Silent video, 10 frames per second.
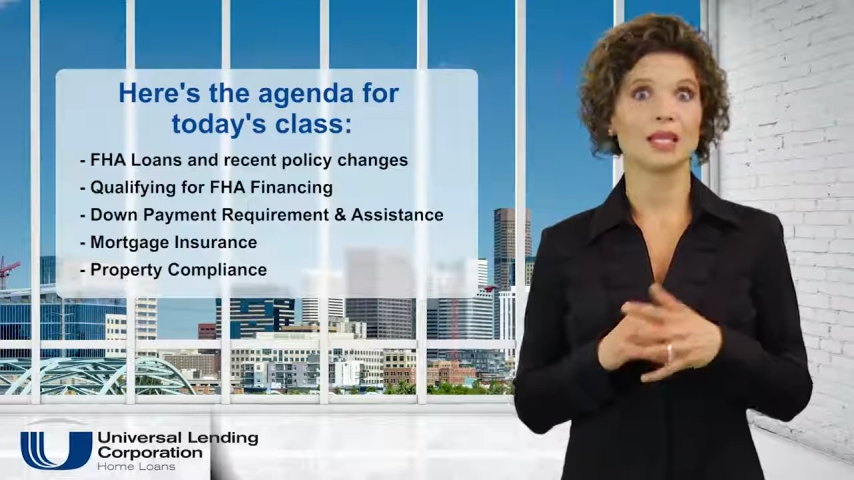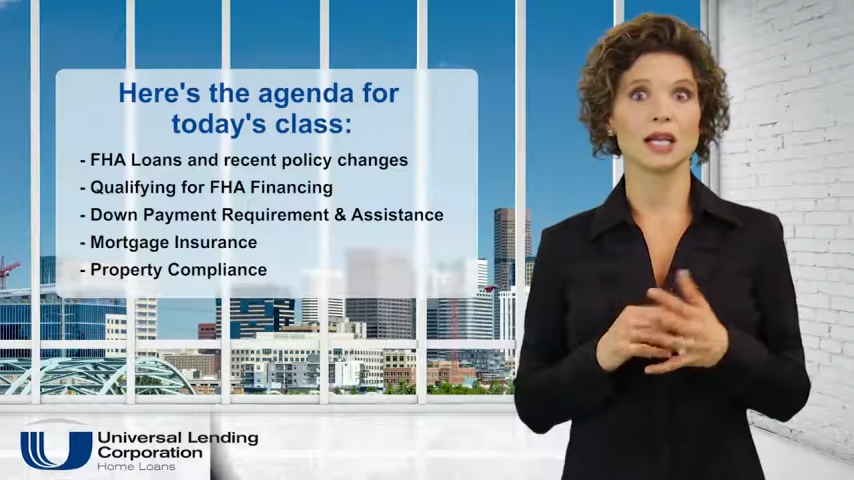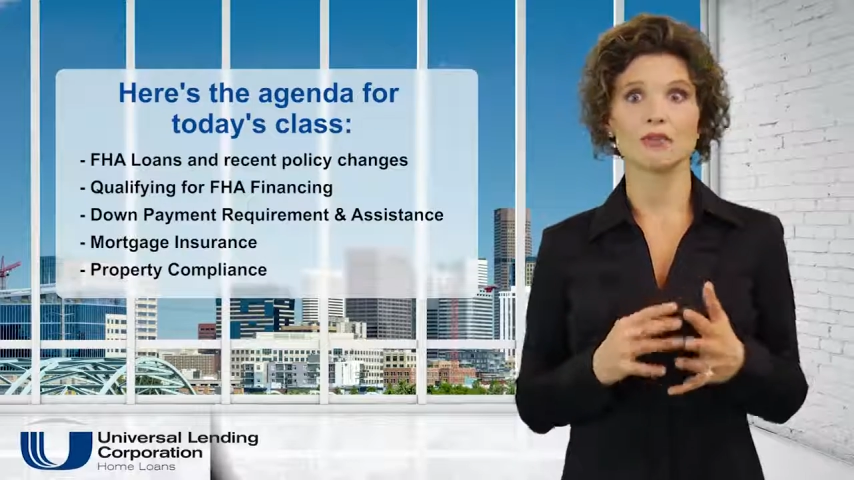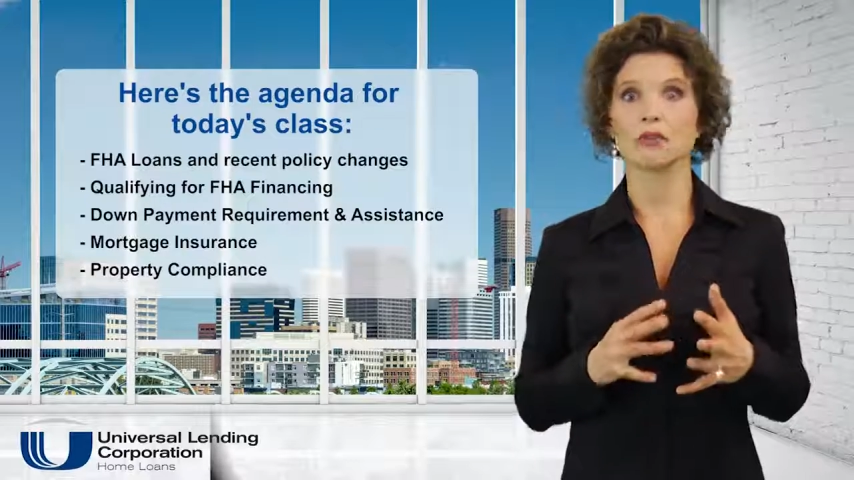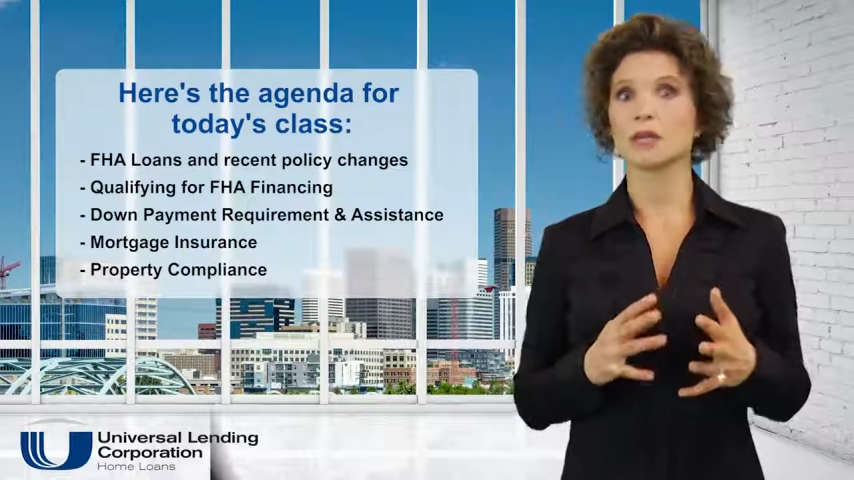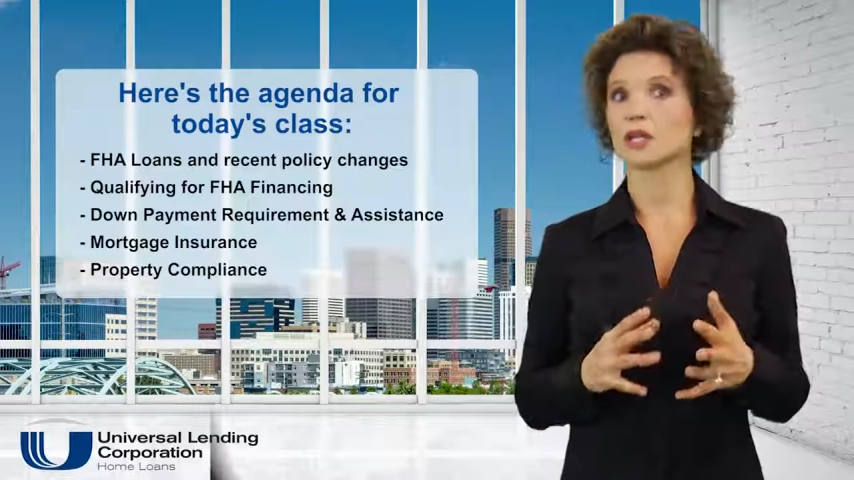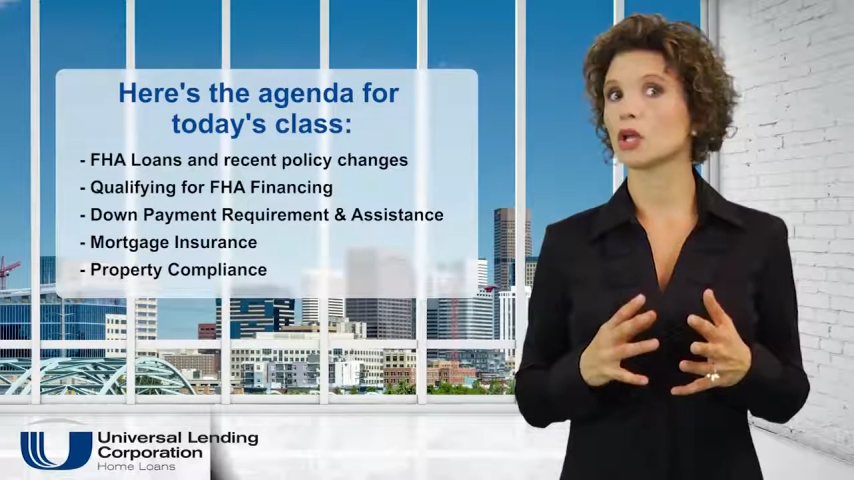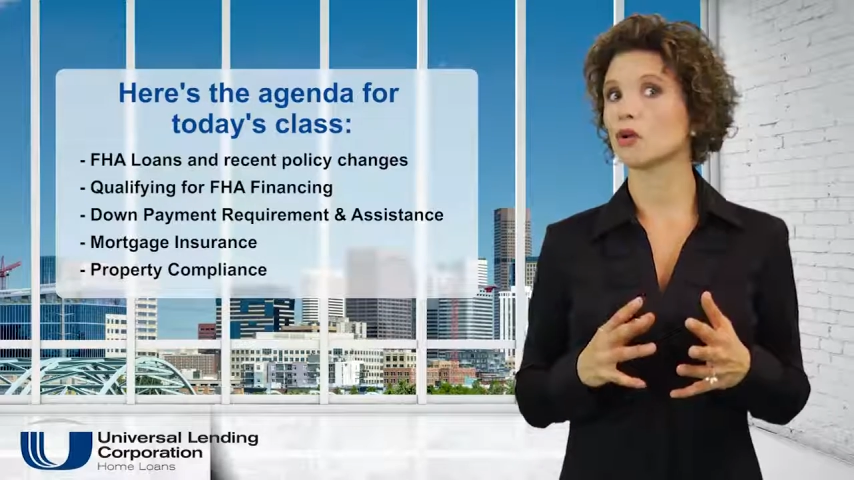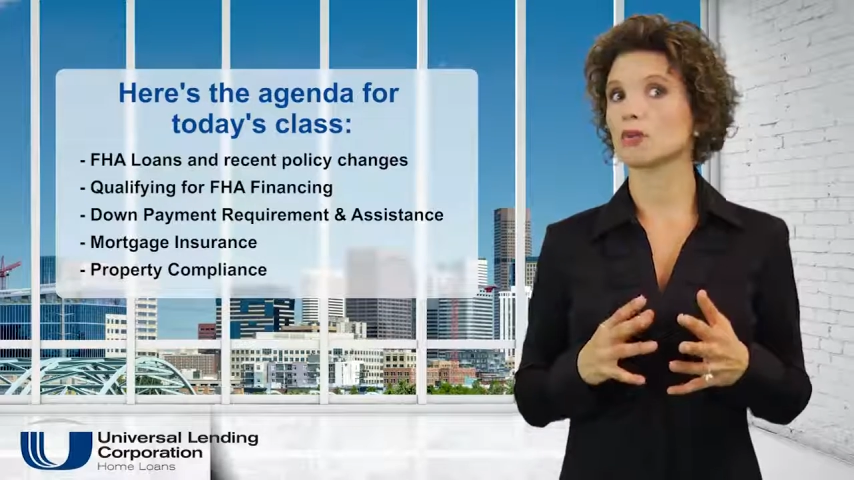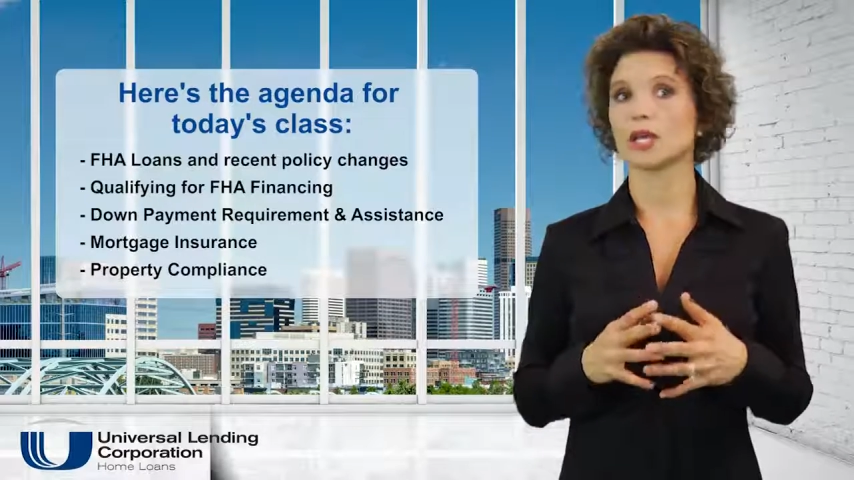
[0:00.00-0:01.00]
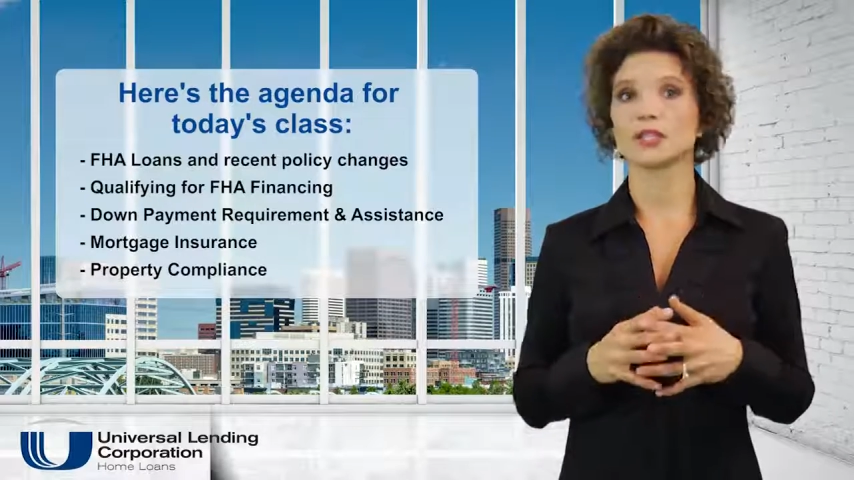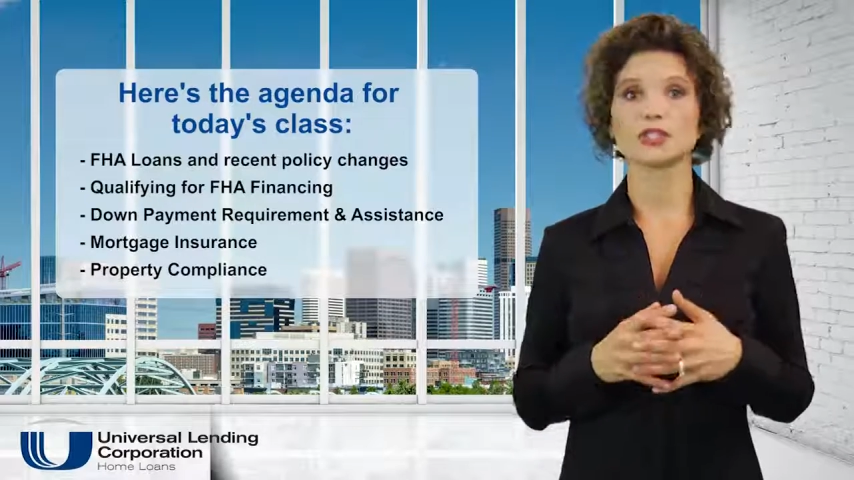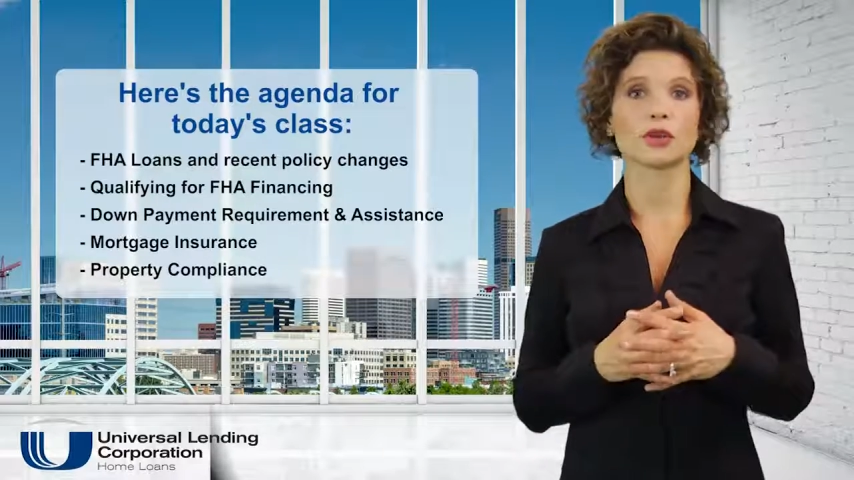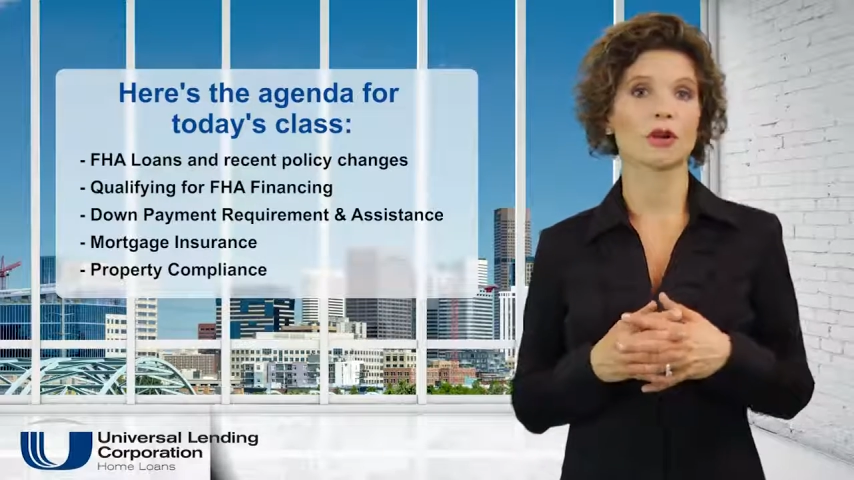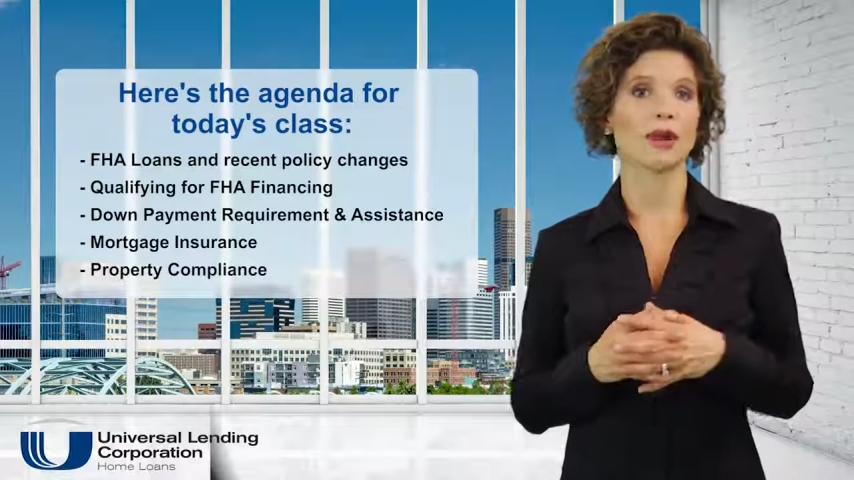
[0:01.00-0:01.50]
government loan
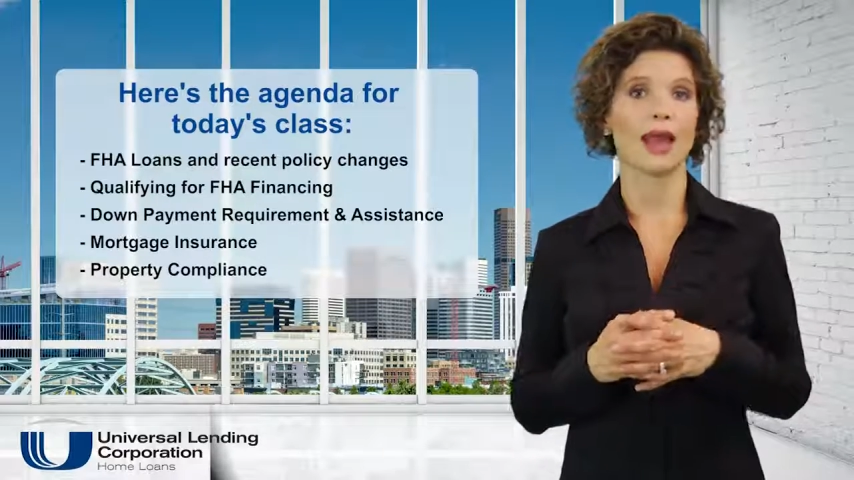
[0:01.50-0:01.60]
concern.